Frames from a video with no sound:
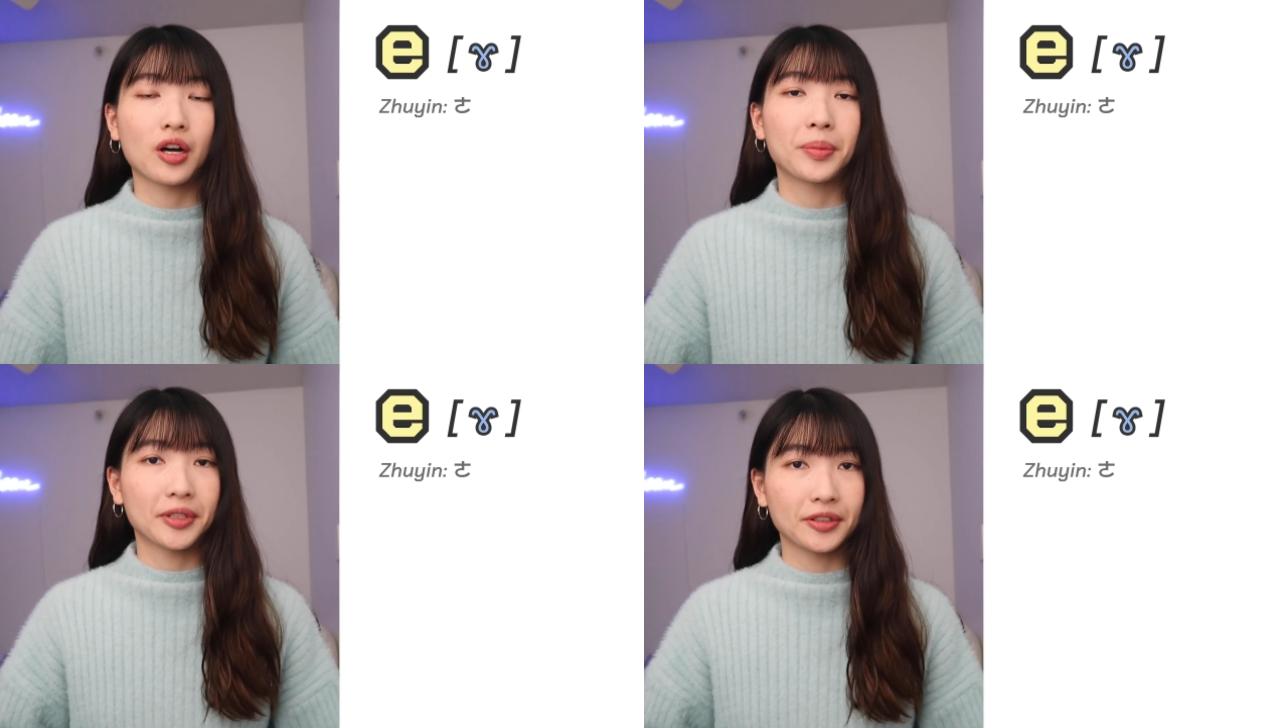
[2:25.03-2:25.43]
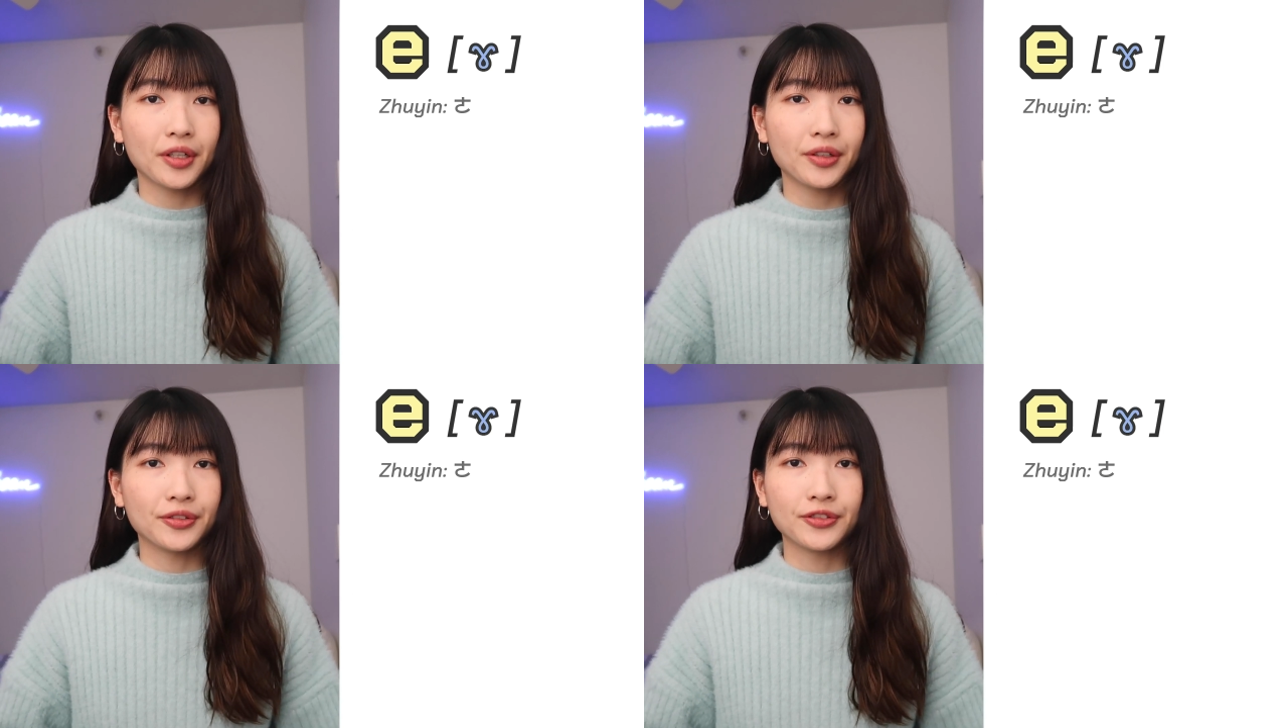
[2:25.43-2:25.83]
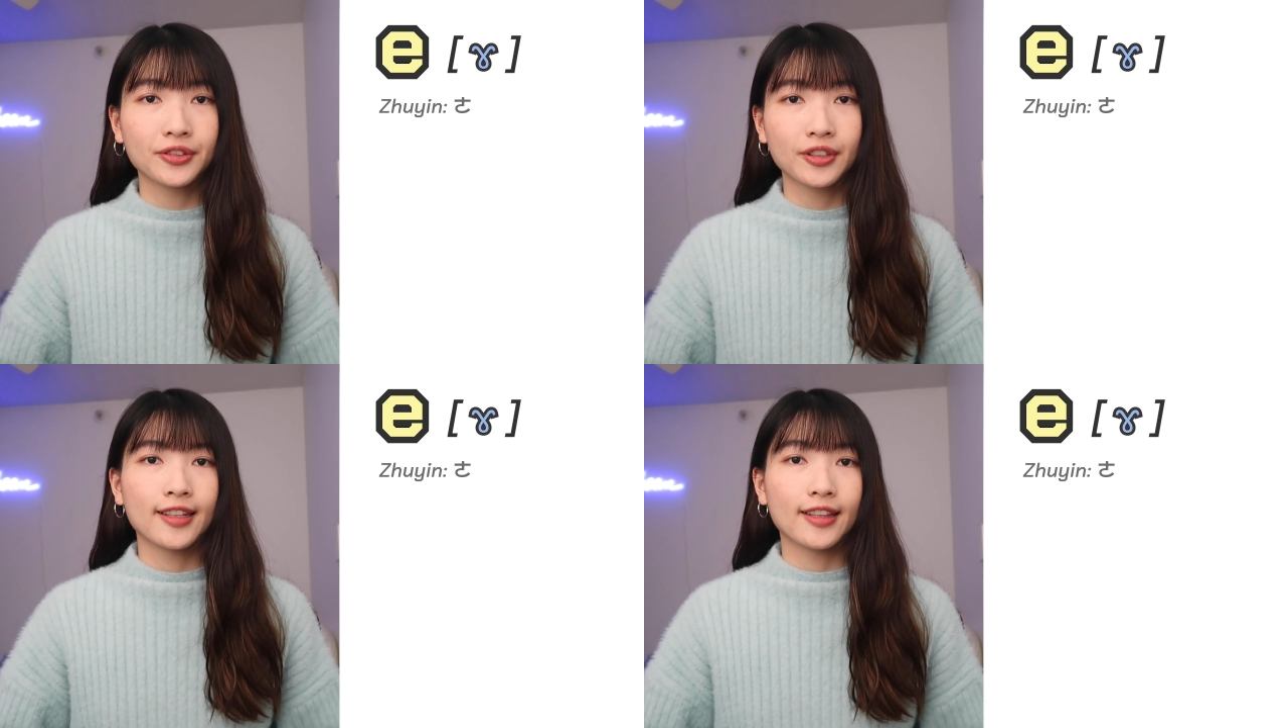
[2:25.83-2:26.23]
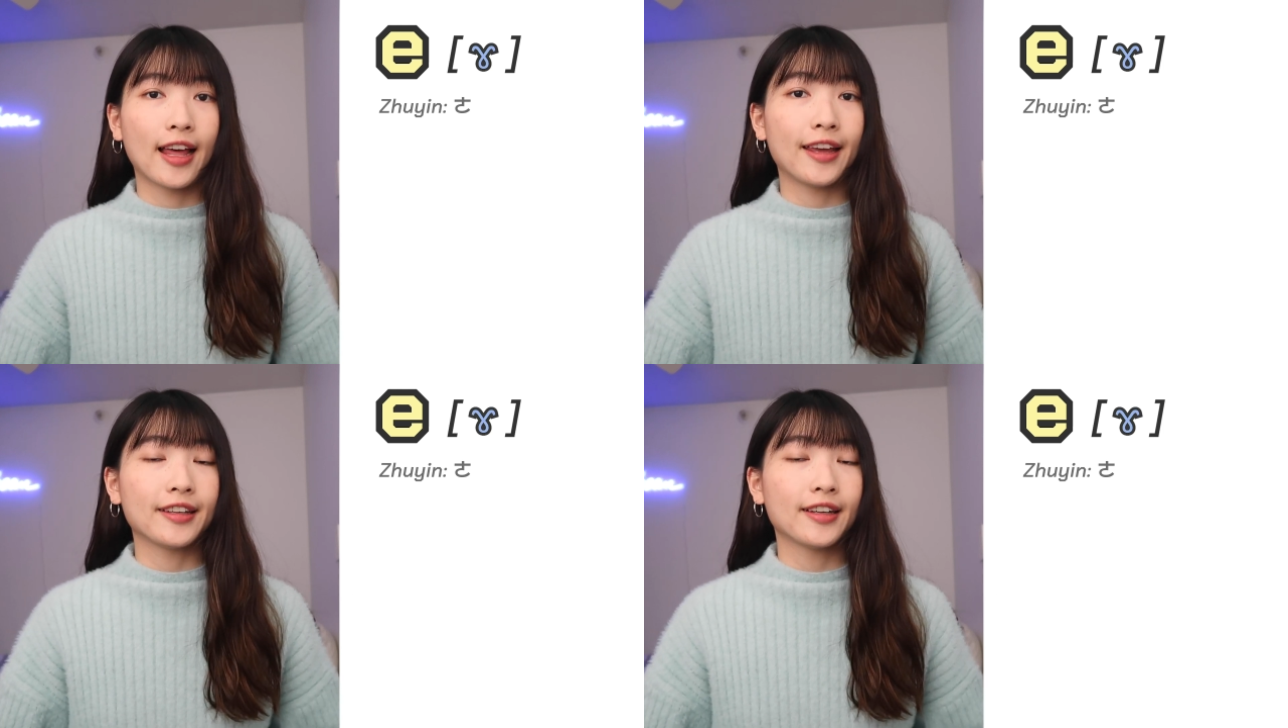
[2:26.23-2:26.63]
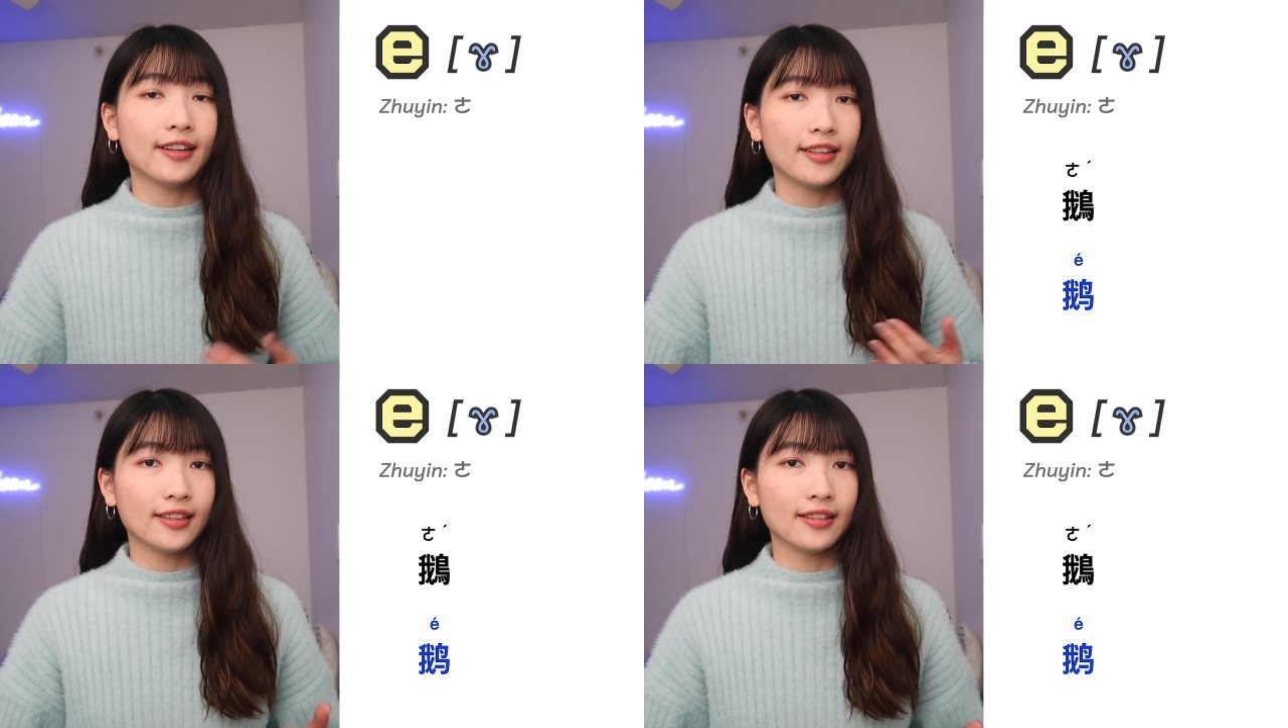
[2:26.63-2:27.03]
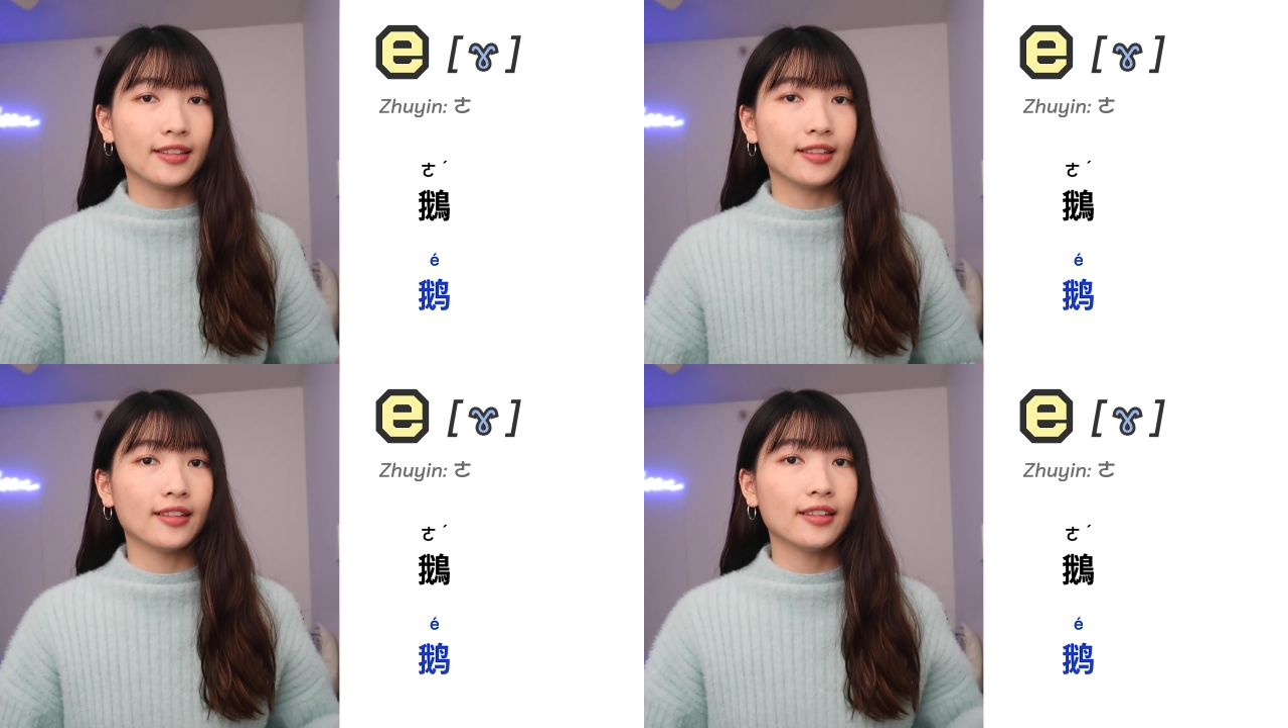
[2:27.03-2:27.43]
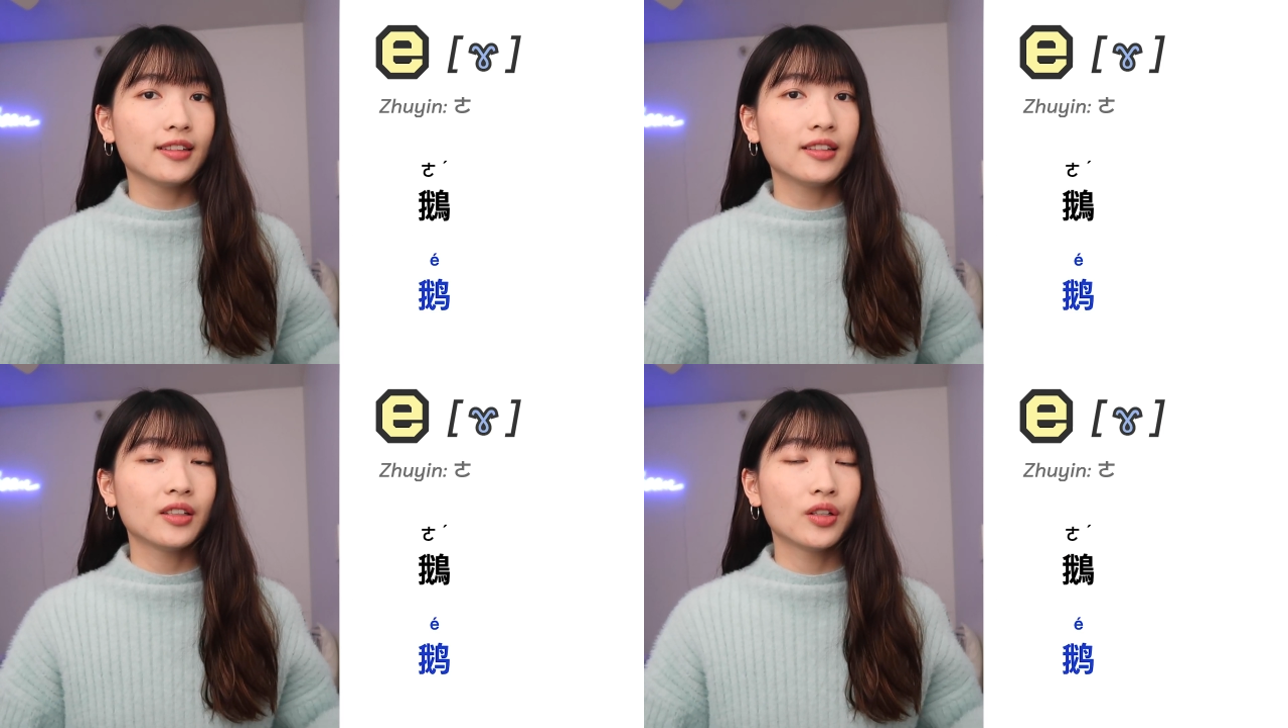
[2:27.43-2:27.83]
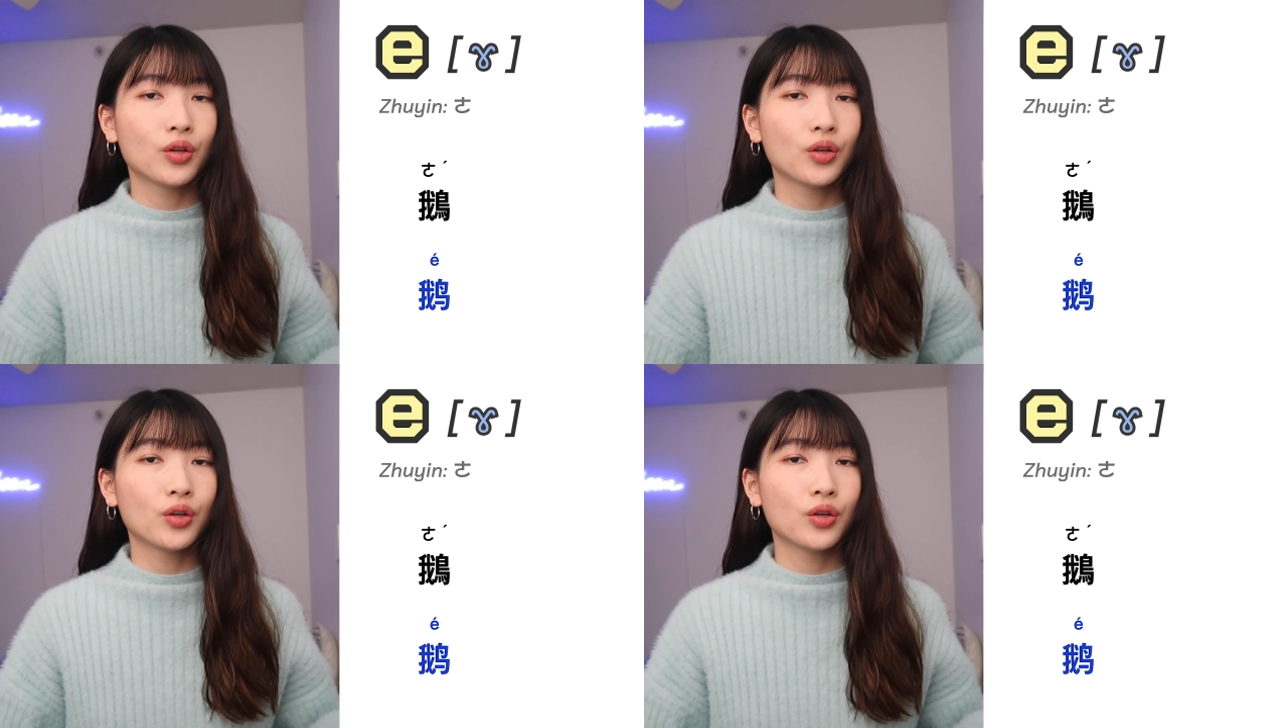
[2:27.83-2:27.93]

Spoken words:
up alone, like or